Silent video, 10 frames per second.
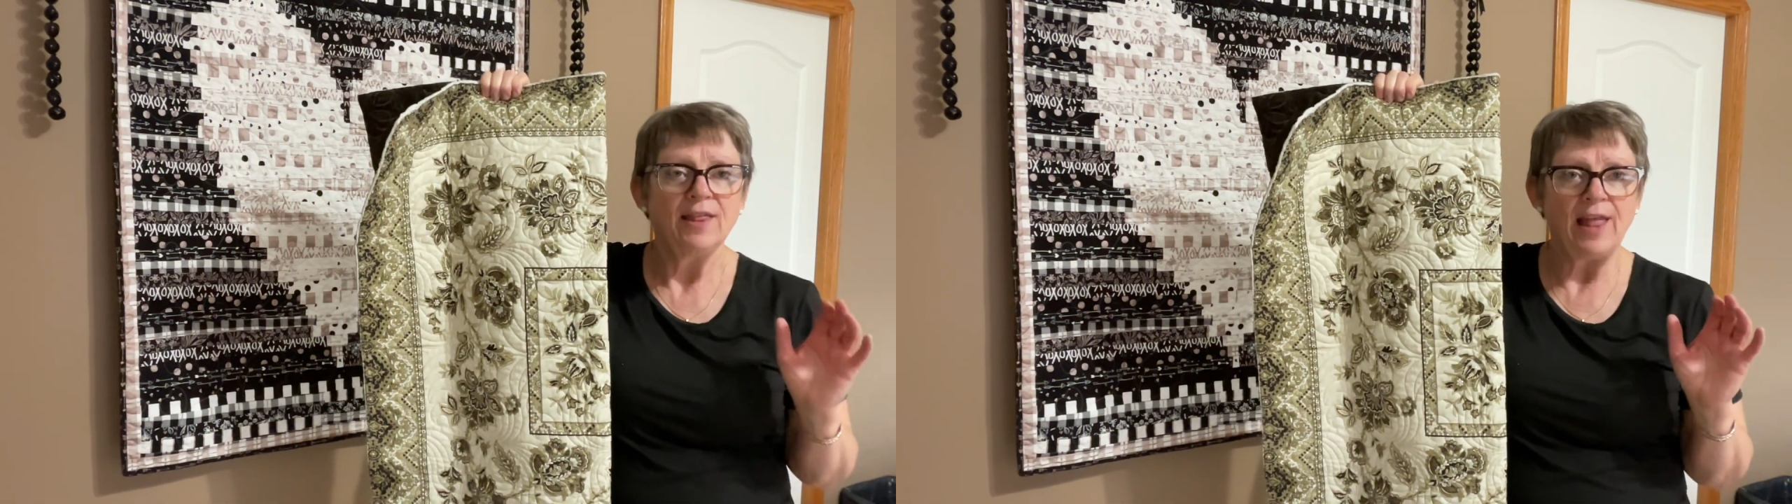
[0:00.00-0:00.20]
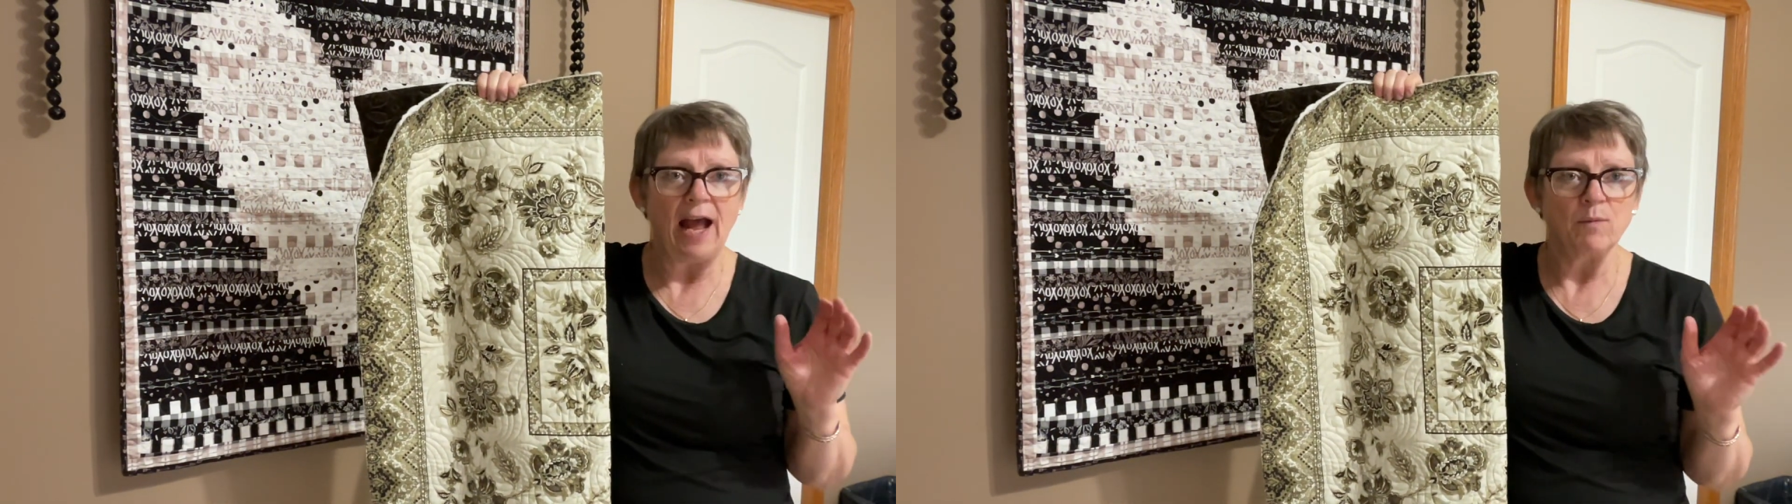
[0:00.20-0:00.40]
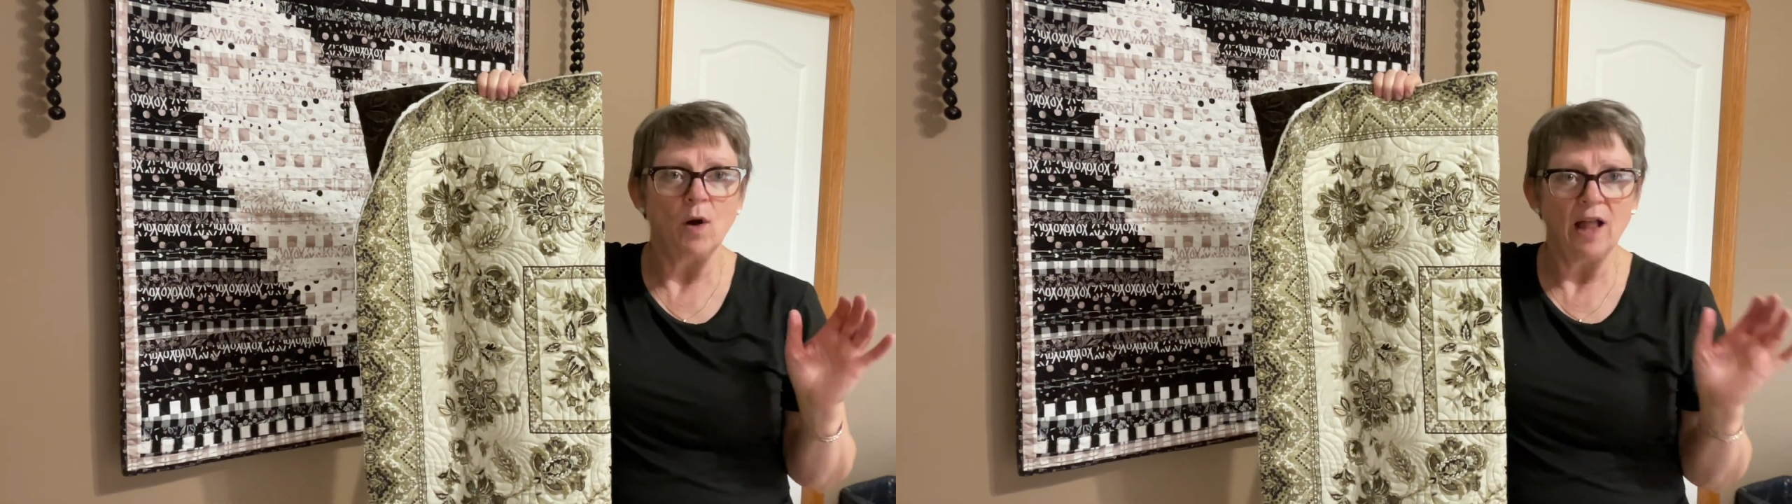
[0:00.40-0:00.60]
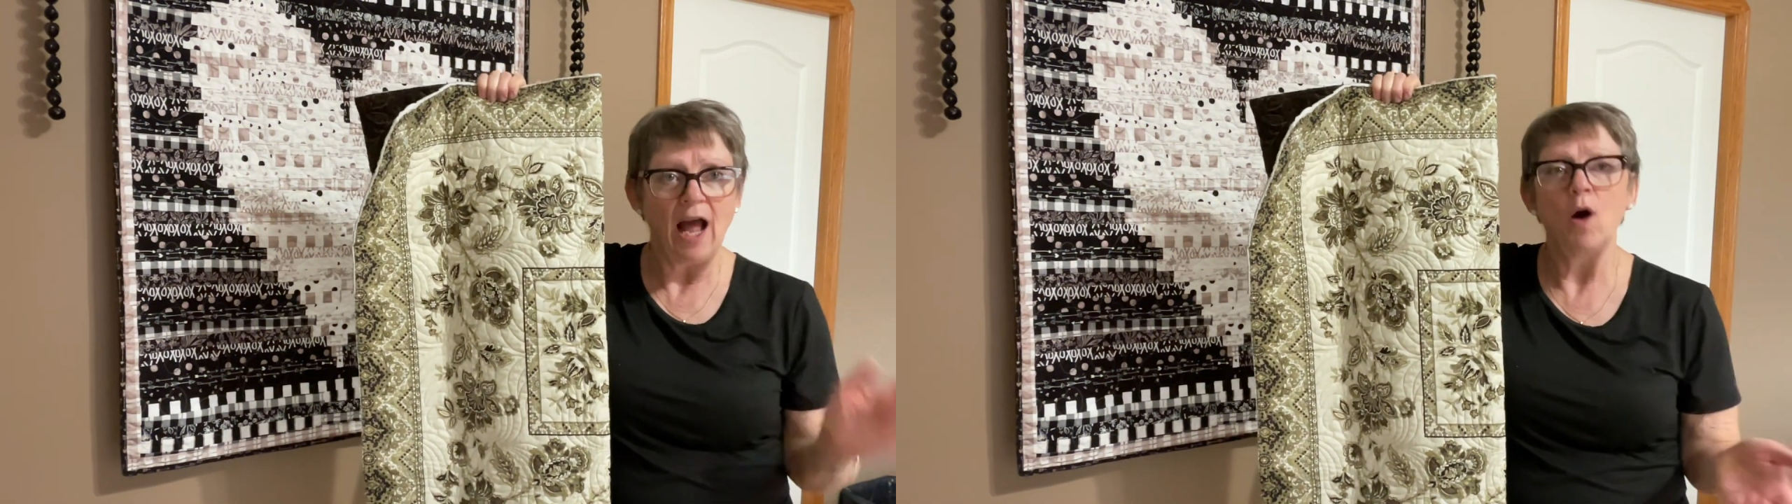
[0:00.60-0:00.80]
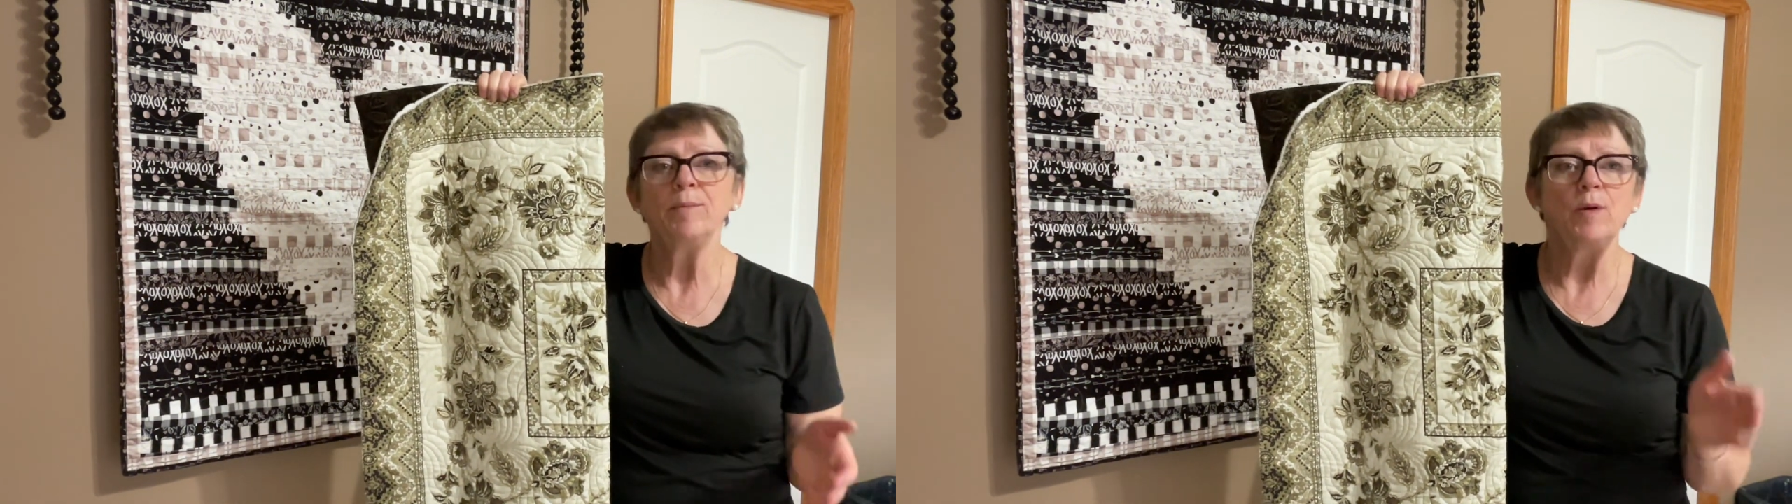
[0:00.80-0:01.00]
that will
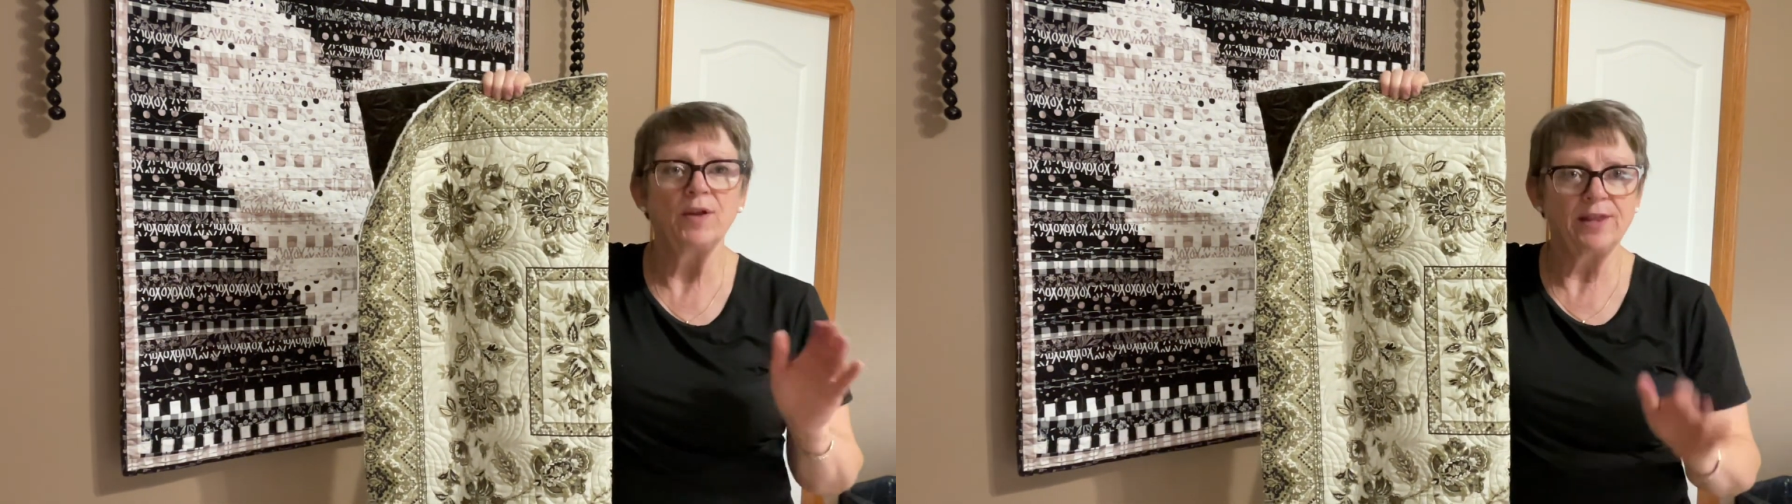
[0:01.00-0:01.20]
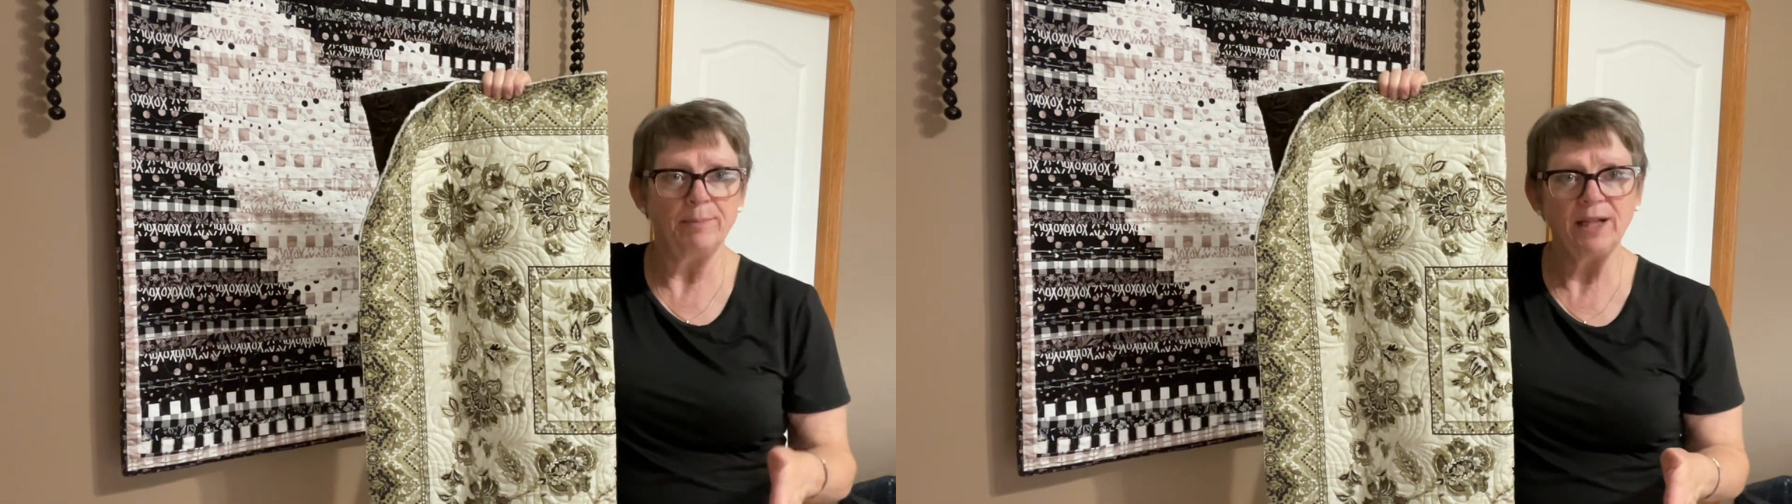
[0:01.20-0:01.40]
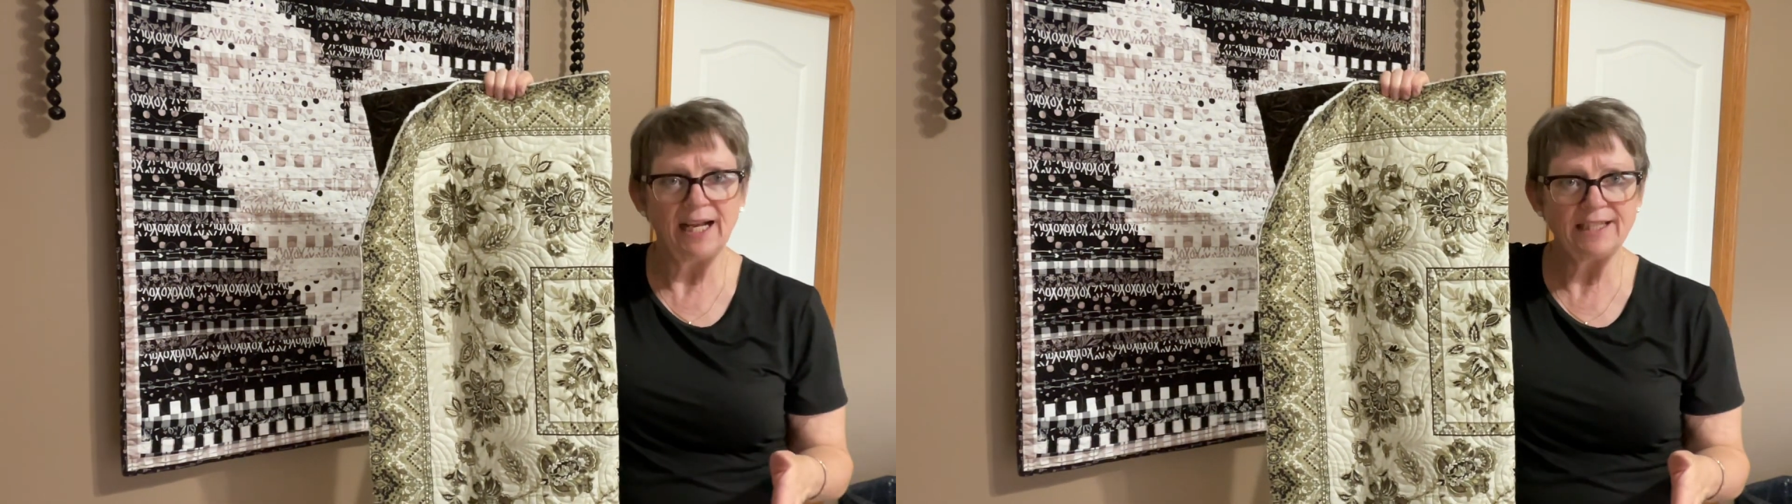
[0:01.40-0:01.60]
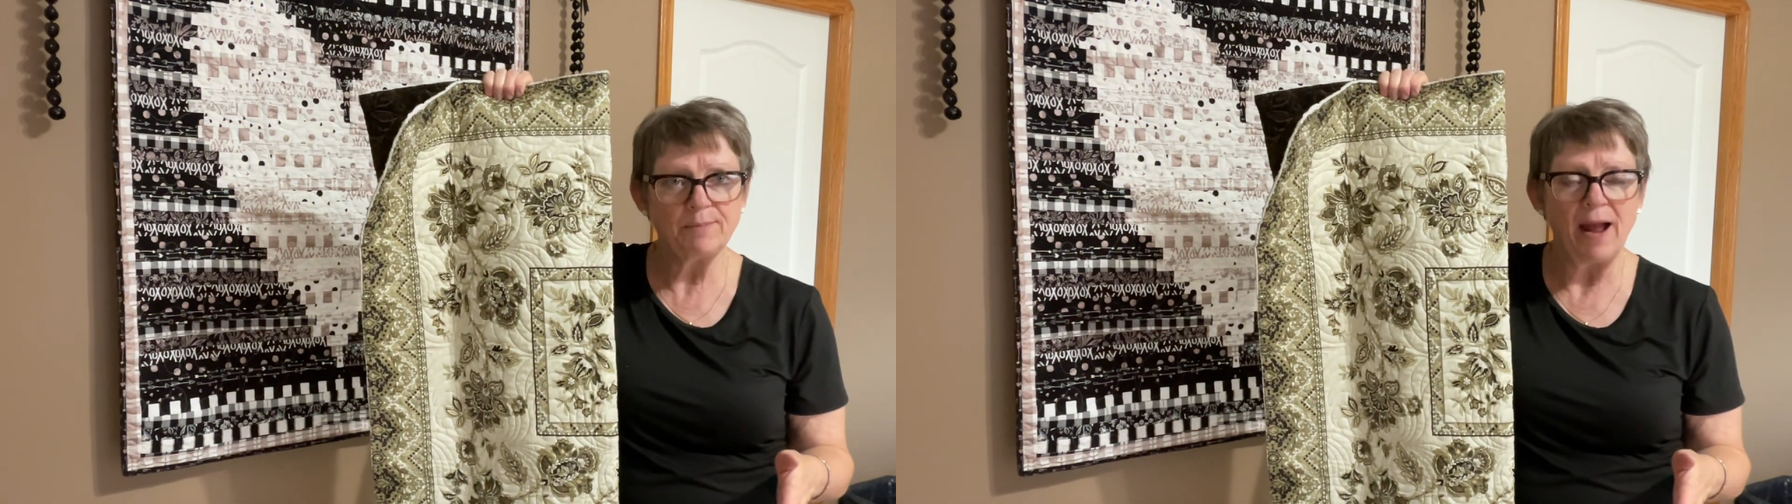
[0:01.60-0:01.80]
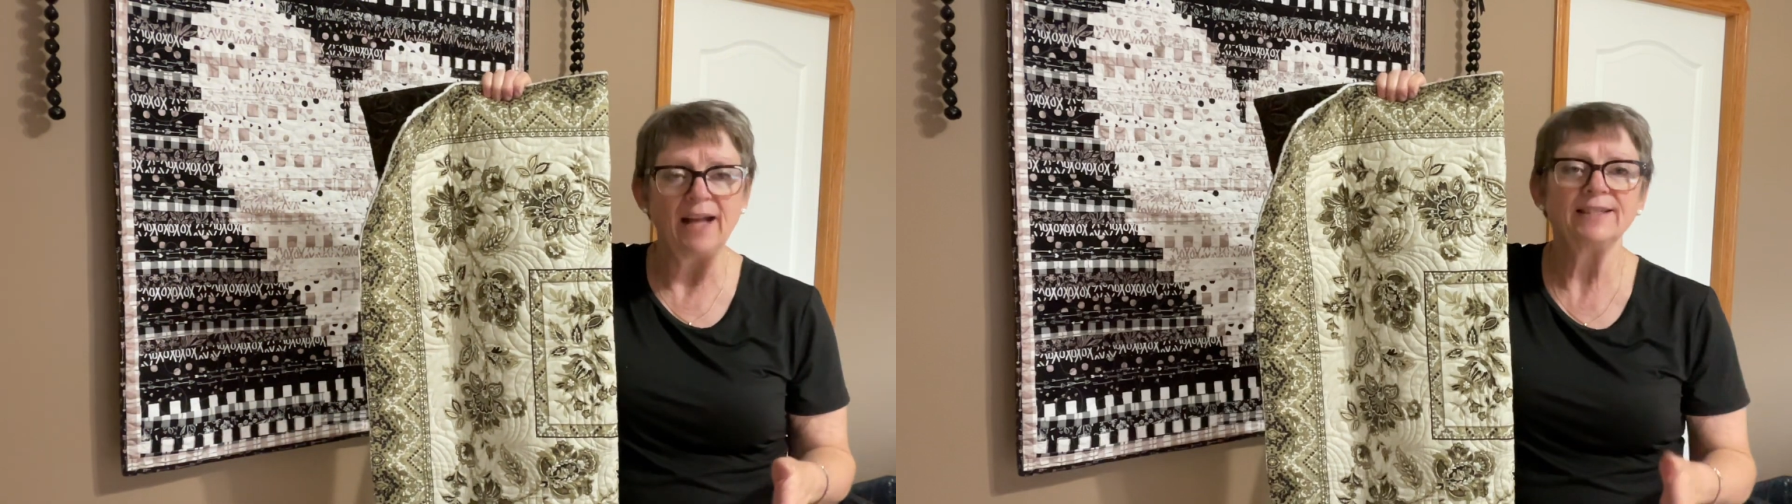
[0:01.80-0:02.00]
help me with the
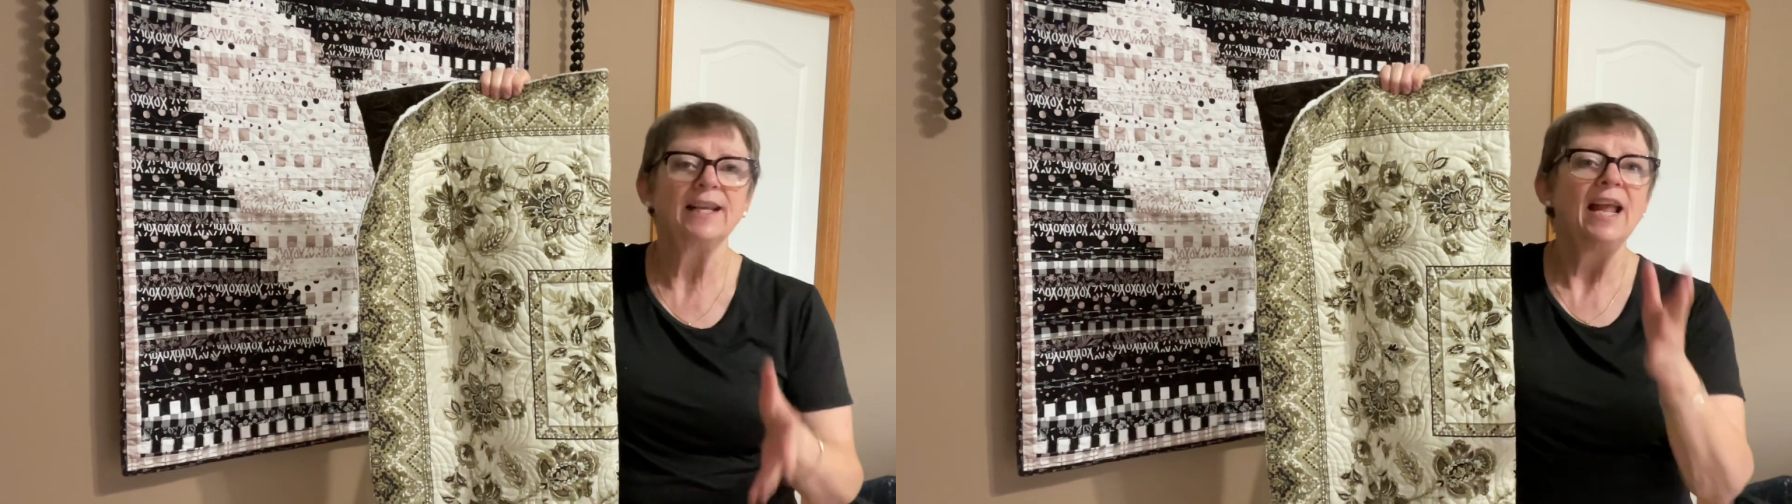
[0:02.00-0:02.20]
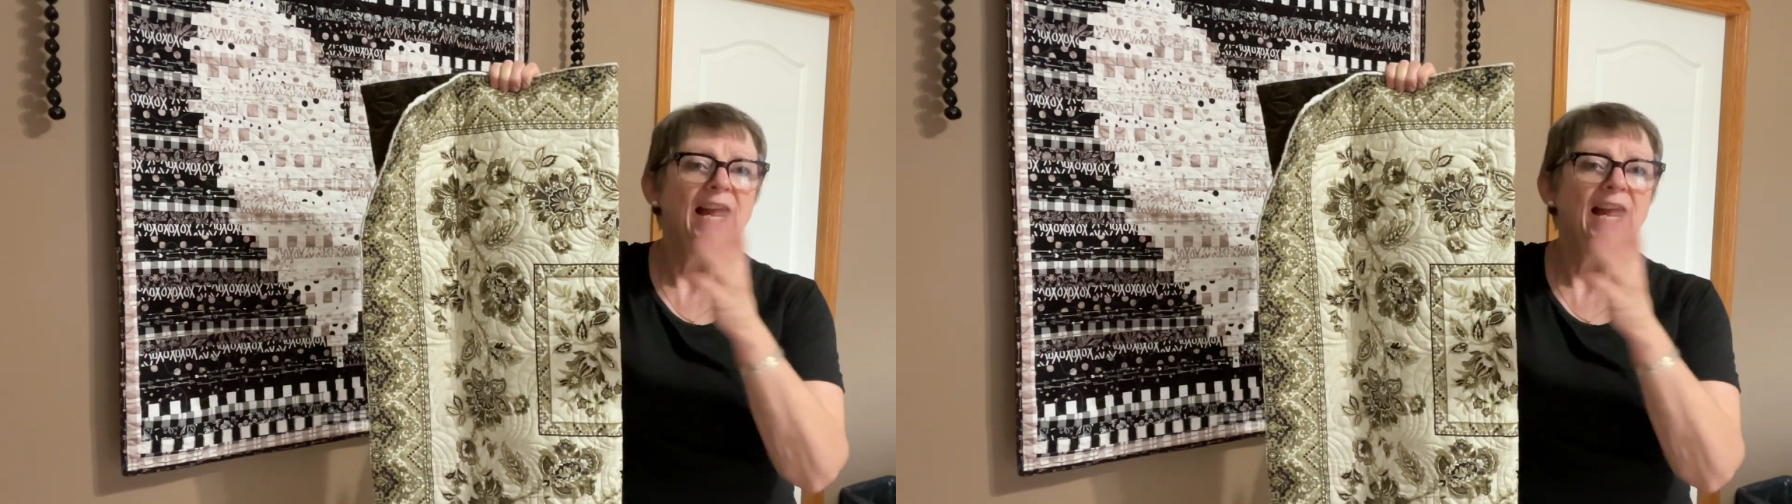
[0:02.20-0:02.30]
placemats,